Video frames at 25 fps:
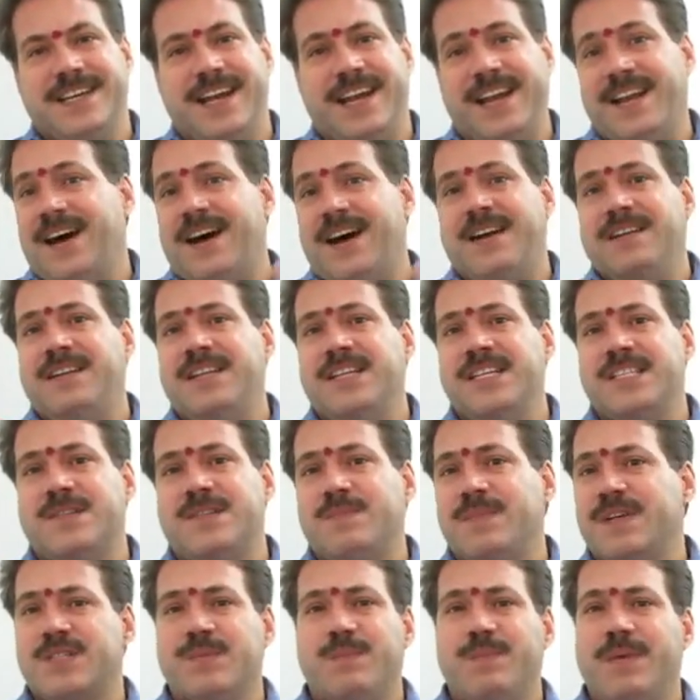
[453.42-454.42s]
An
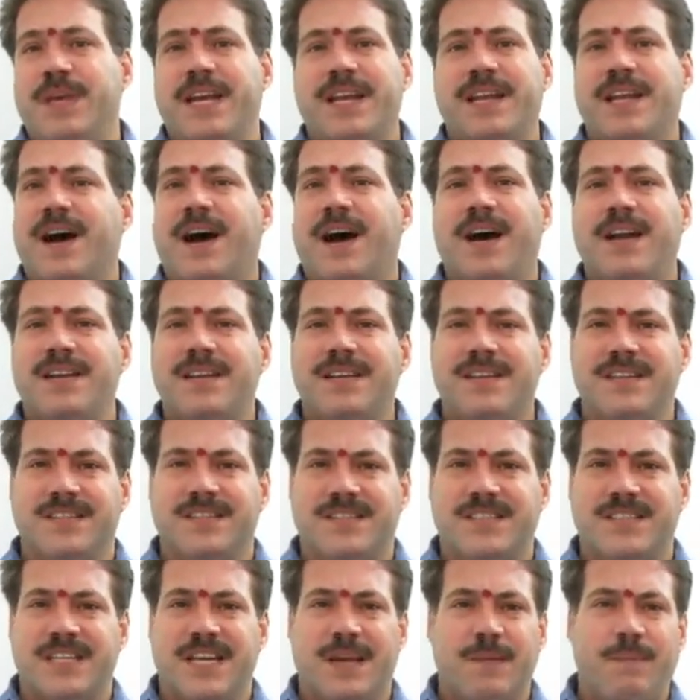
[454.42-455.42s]
artist must be an
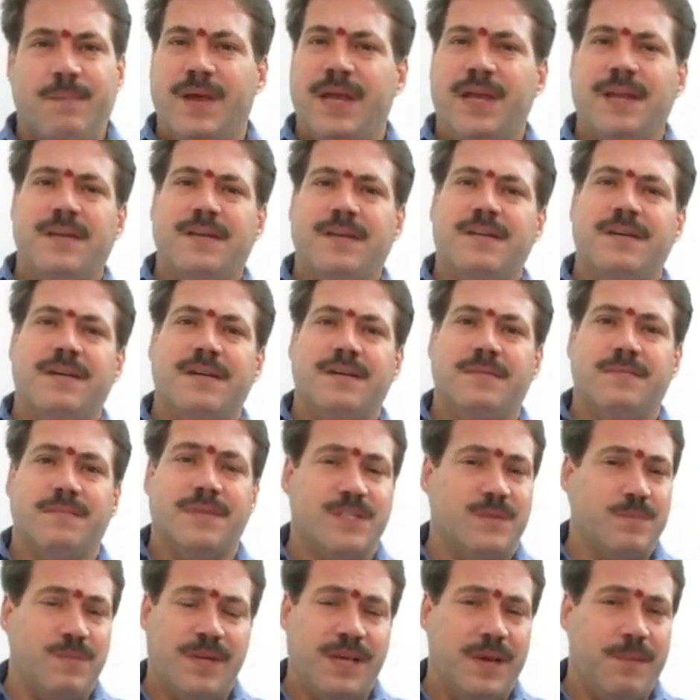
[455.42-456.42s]
artist, a painter
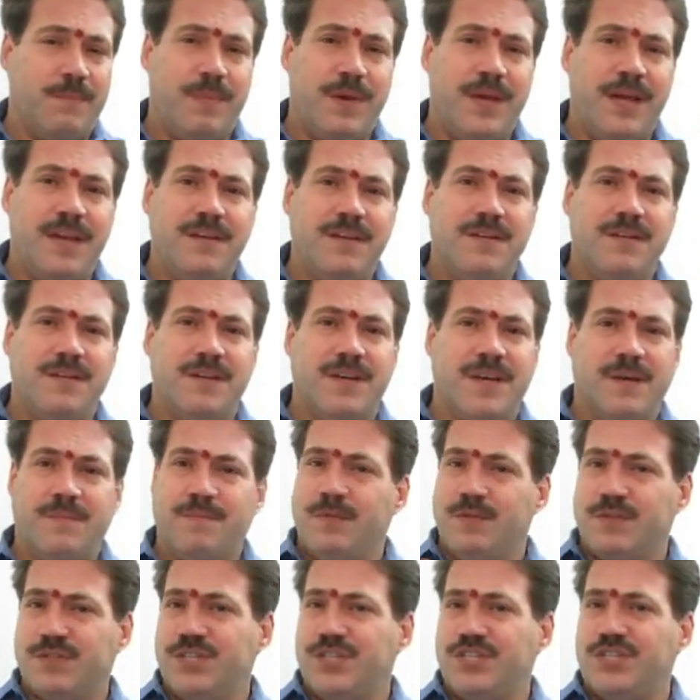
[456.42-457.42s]
must be a painter, a
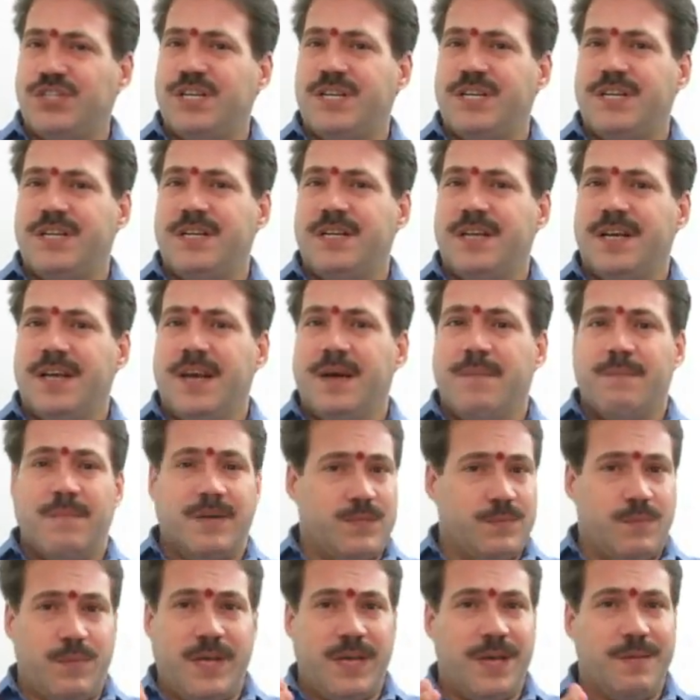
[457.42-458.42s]
musician
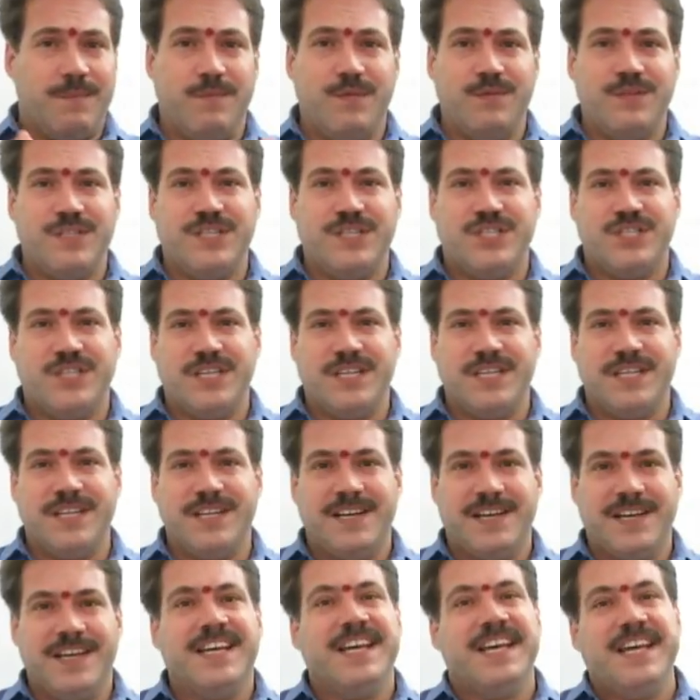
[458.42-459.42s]
must be a
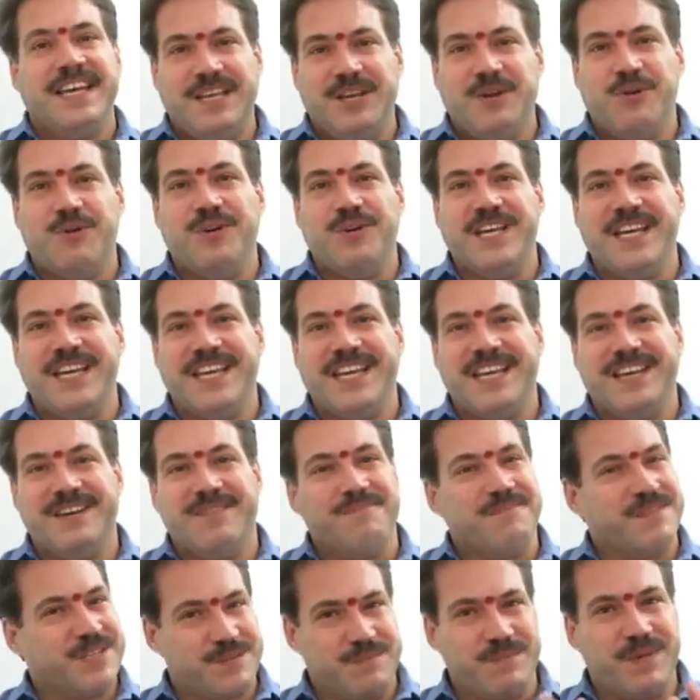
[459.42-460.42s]
musician, a yogi
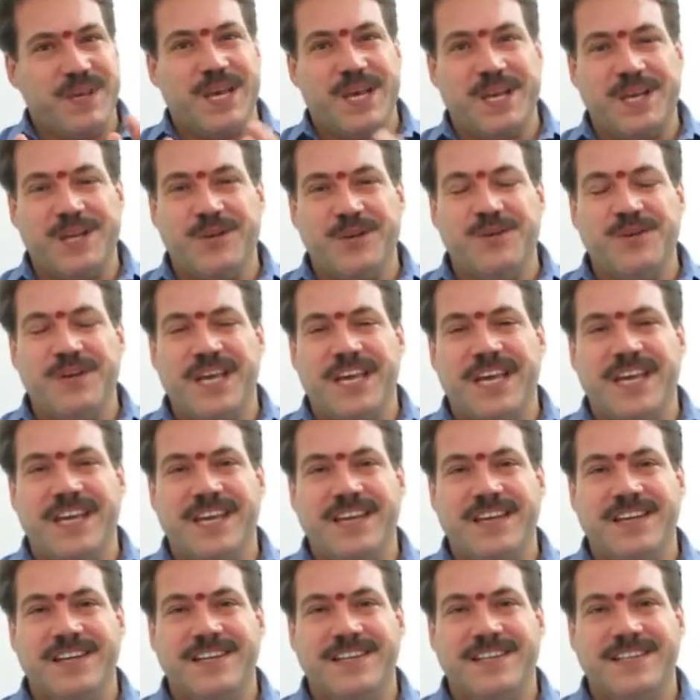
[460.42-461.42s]
must be a
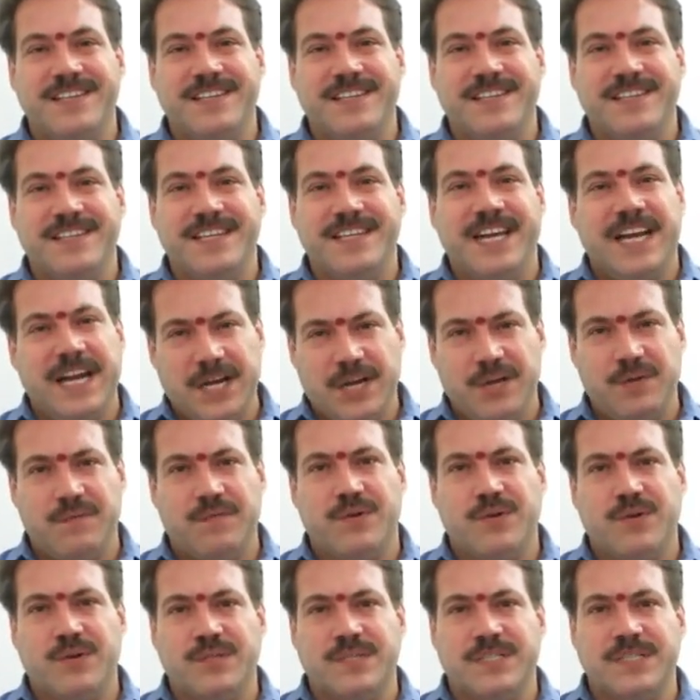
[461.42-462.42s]
yogi, and
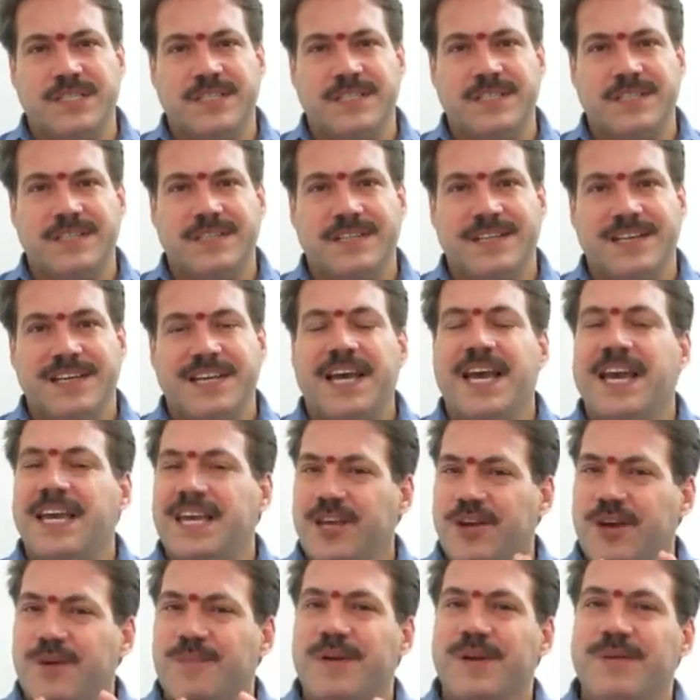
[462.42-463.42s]
of course, a
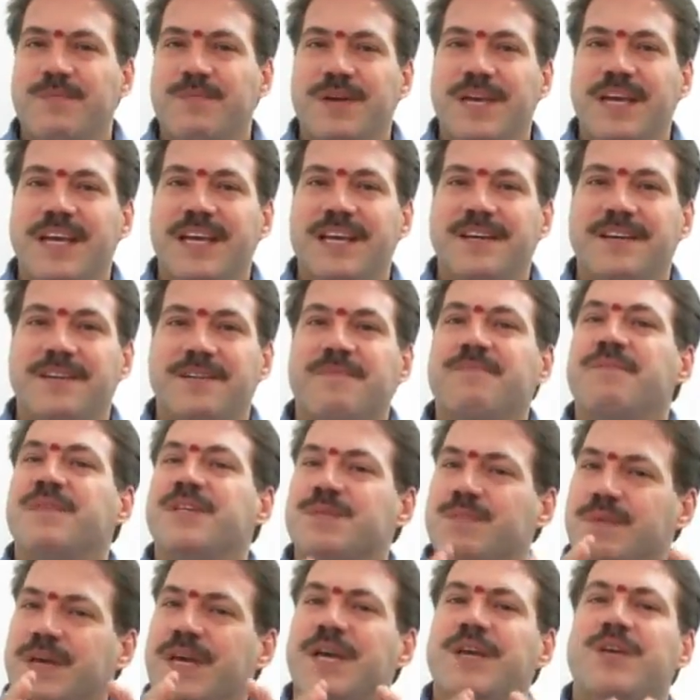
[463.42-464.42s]
human being
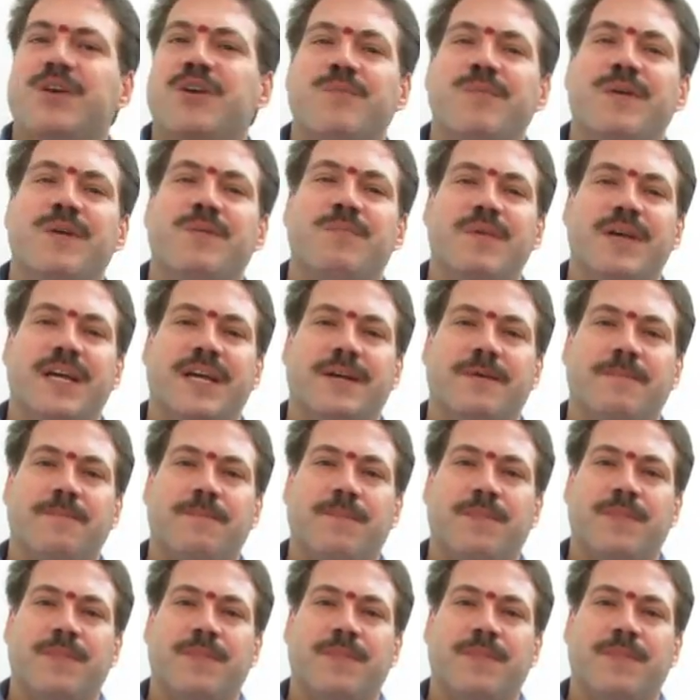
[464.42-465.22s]
must be a human being.